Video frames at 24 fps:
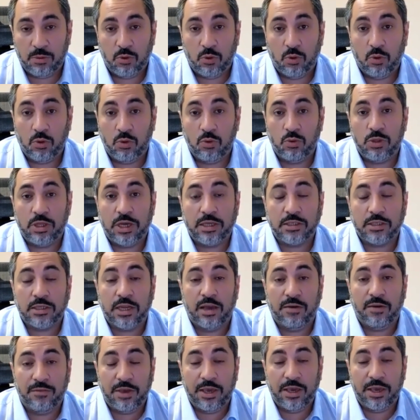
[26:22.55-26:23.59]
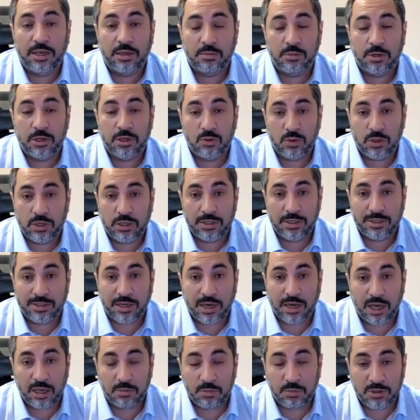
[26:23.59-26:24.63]
or who doesn't have anybody who can
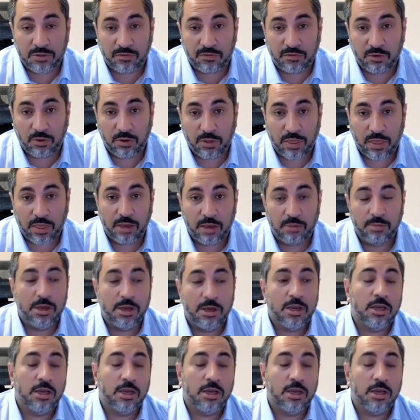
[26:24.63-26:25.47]
type it for them.